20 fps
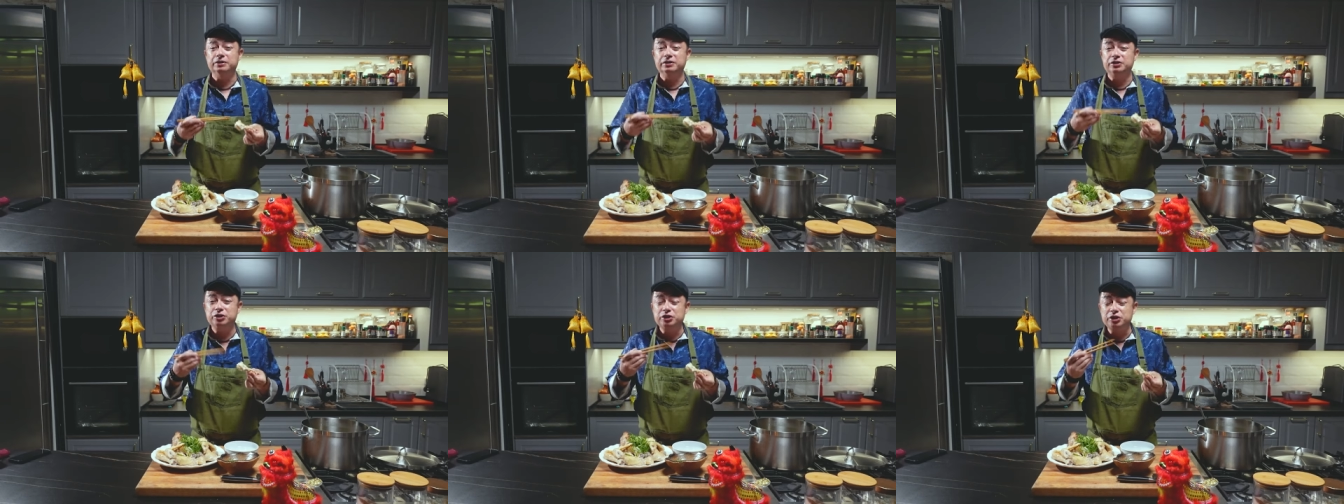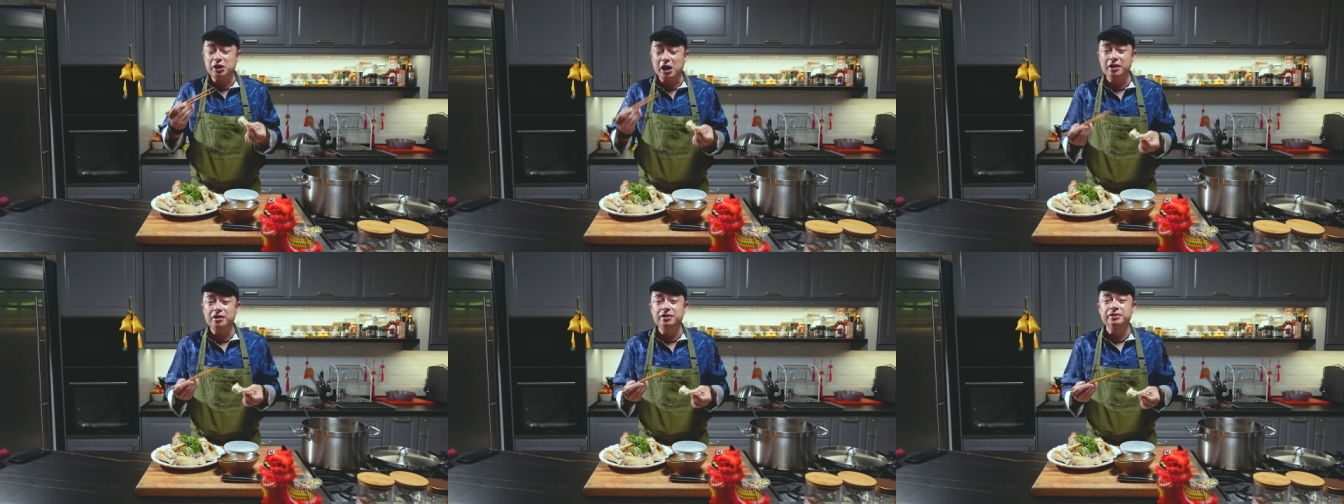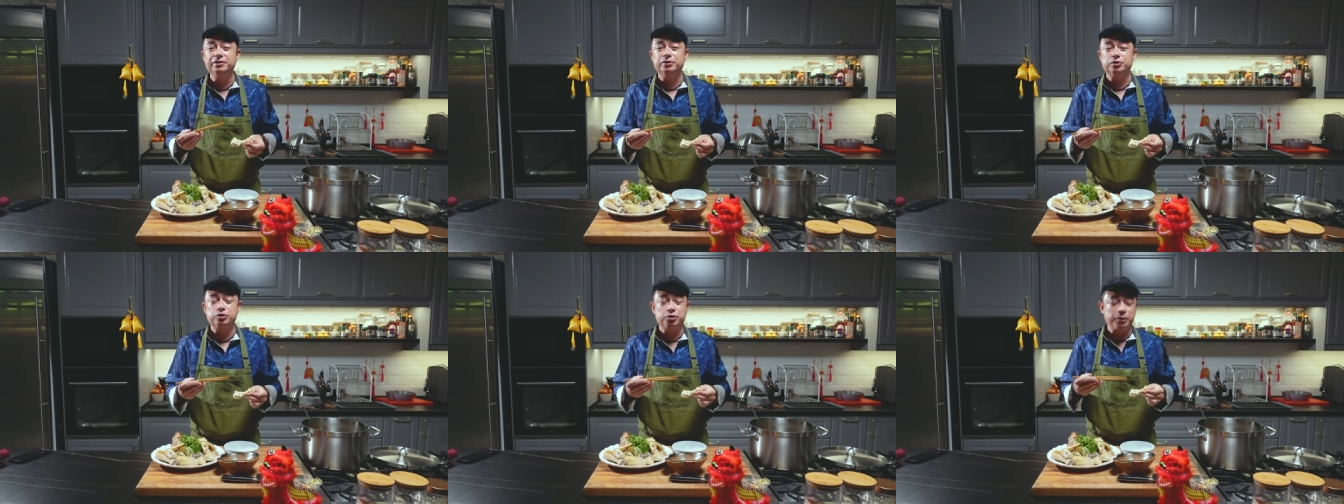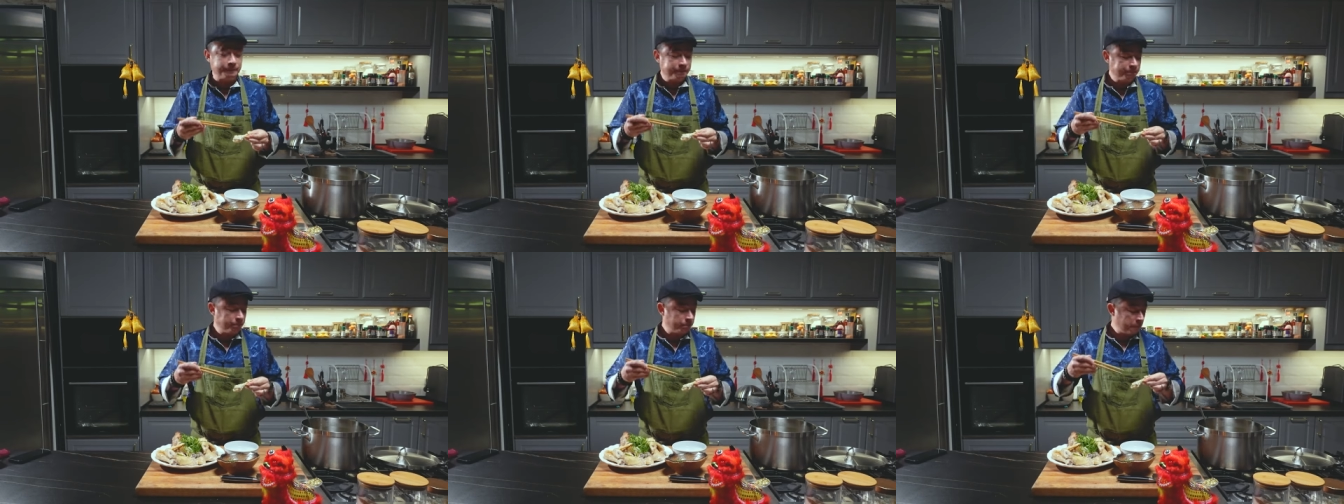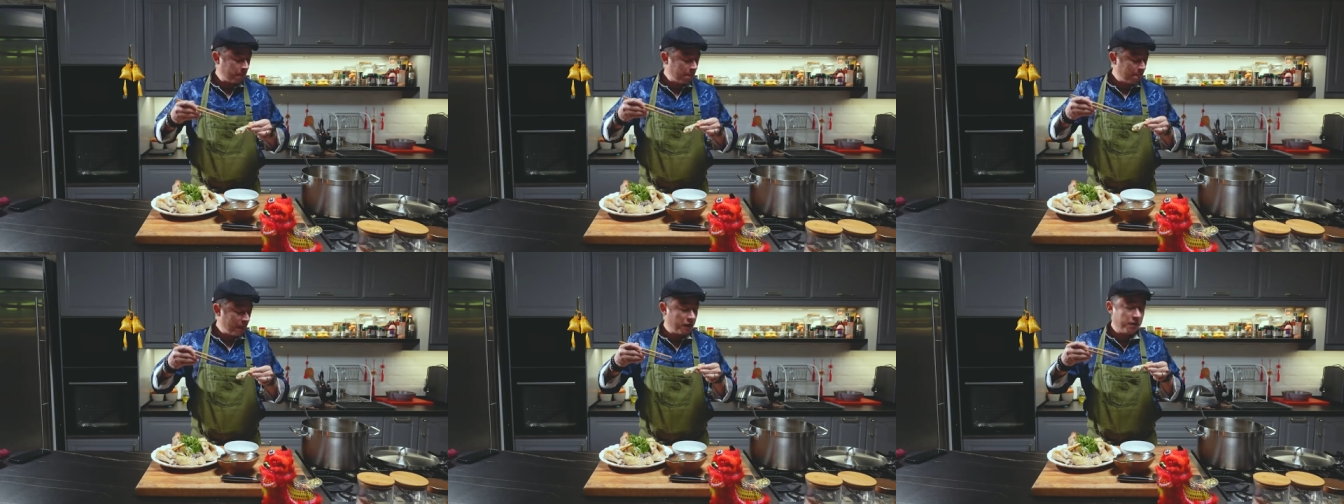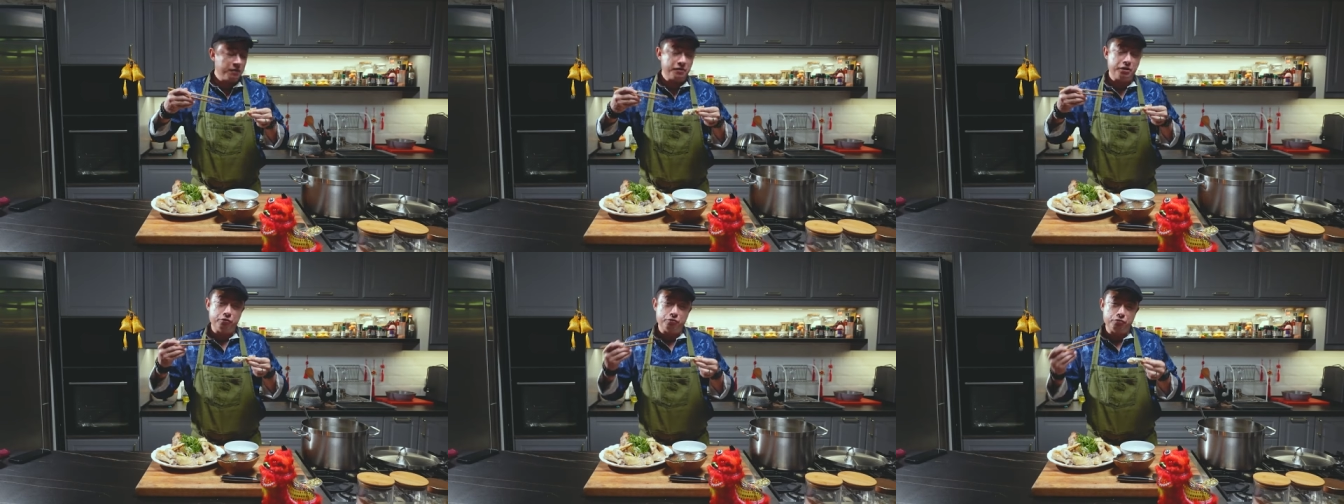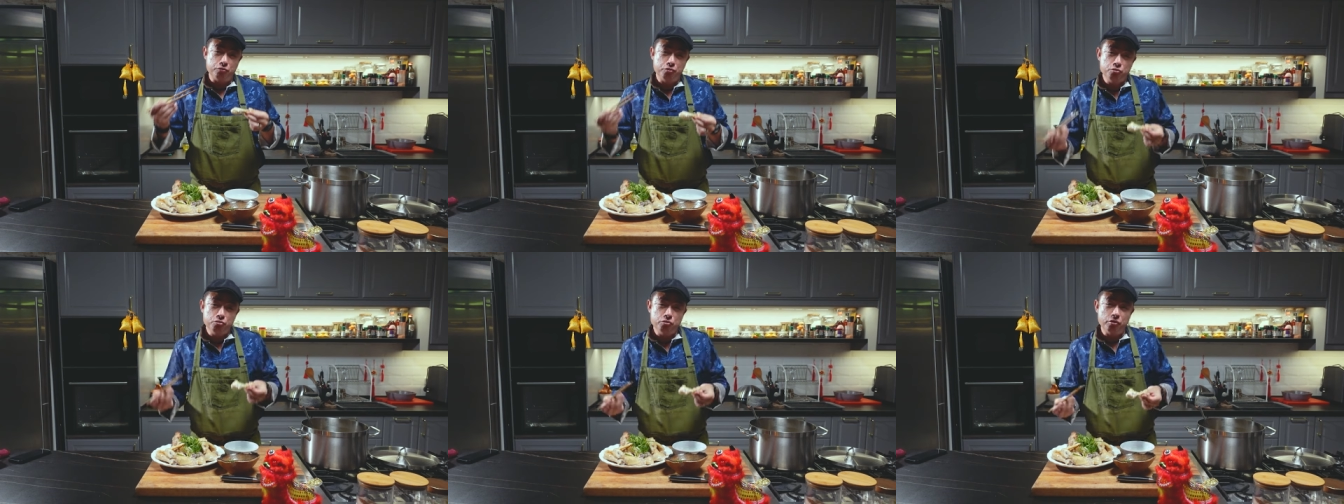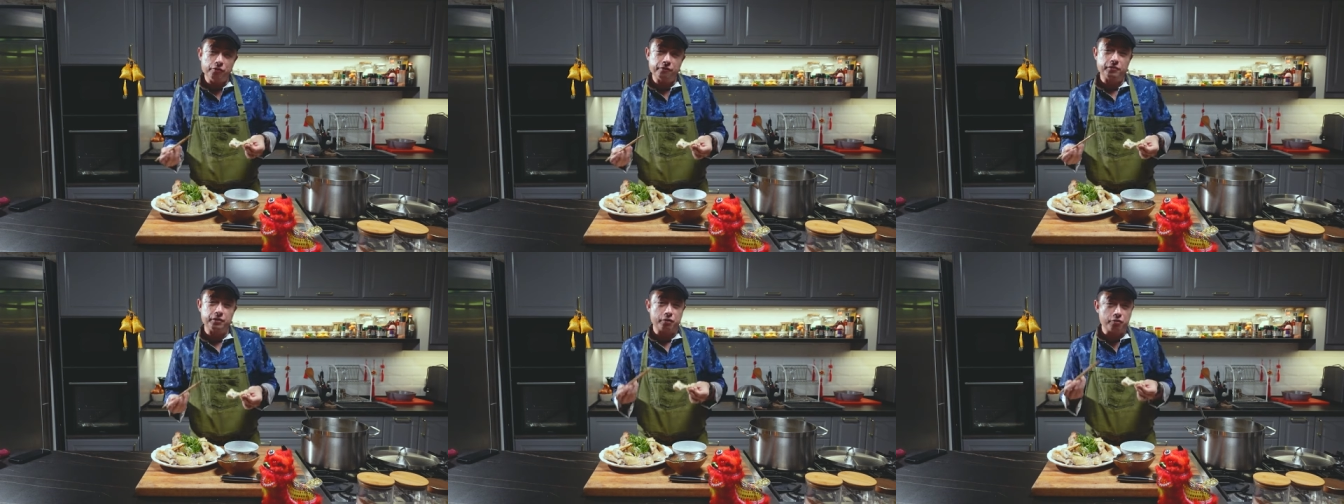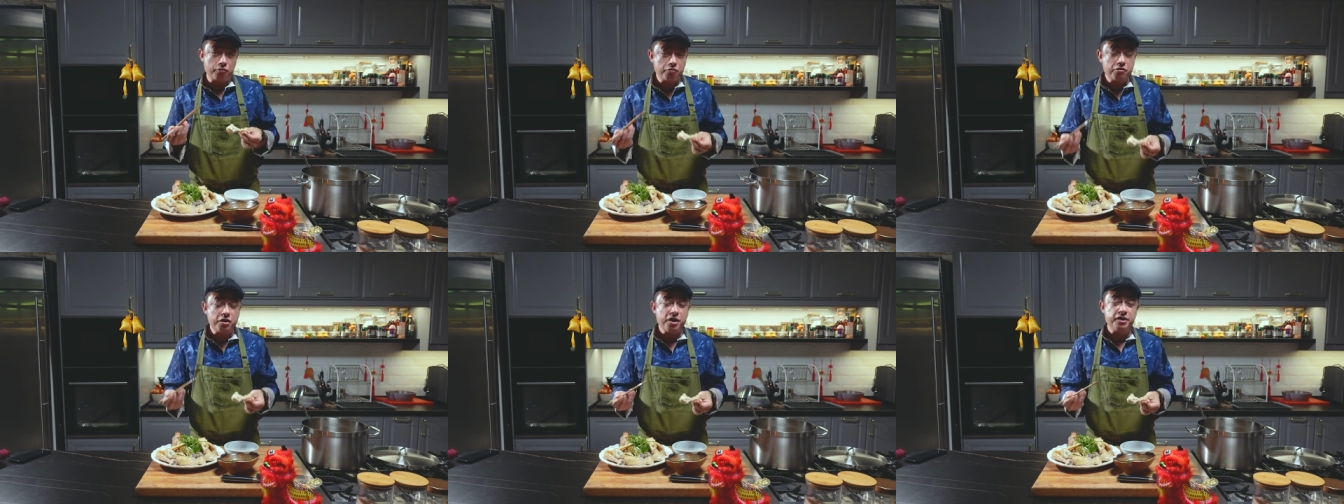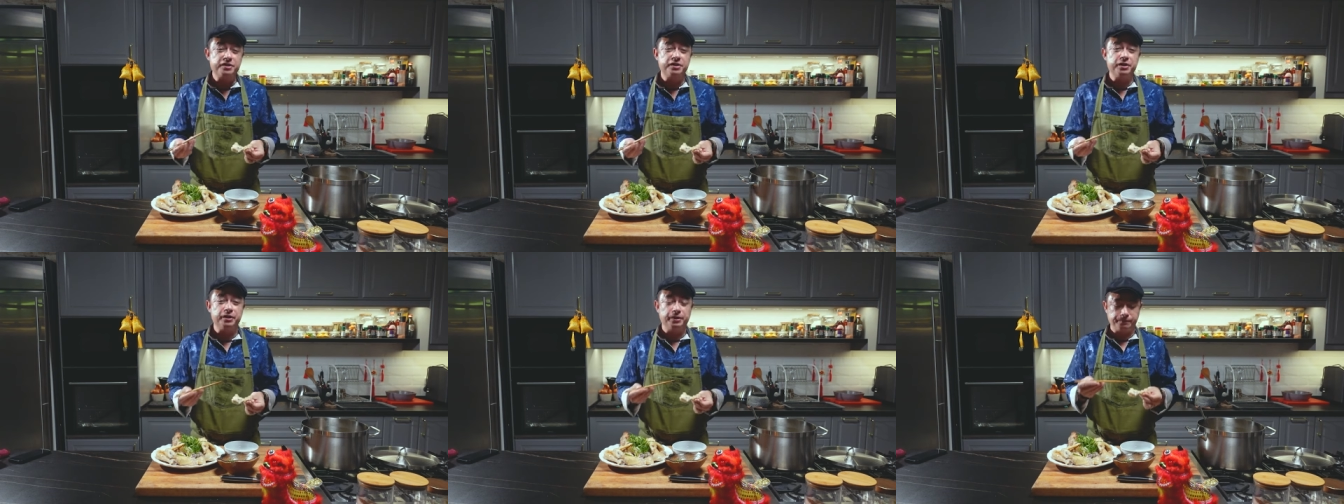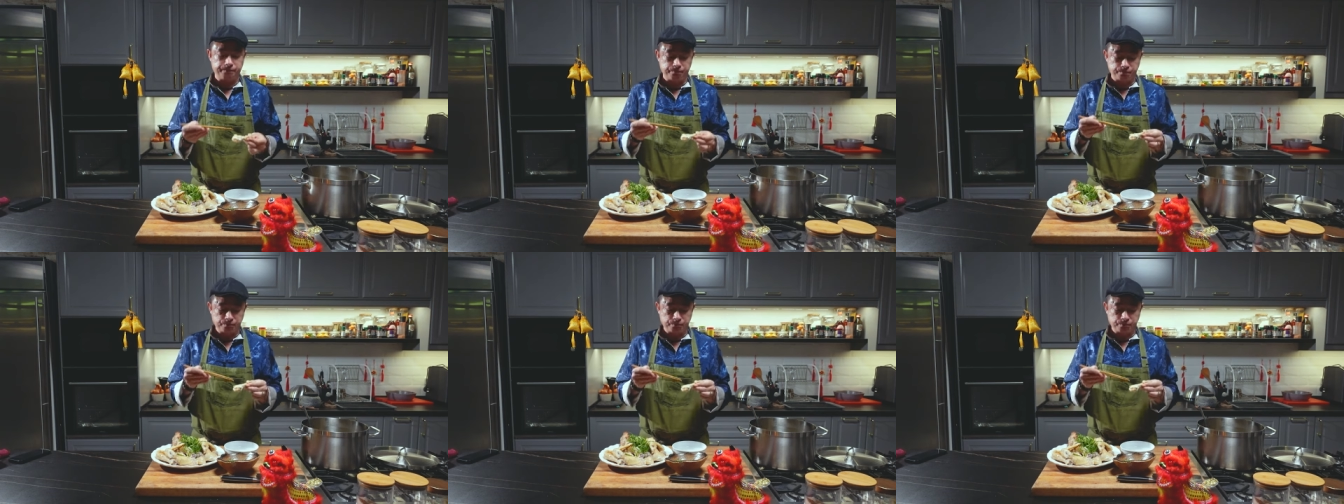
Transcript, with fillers: the scallions, the root of the coriander,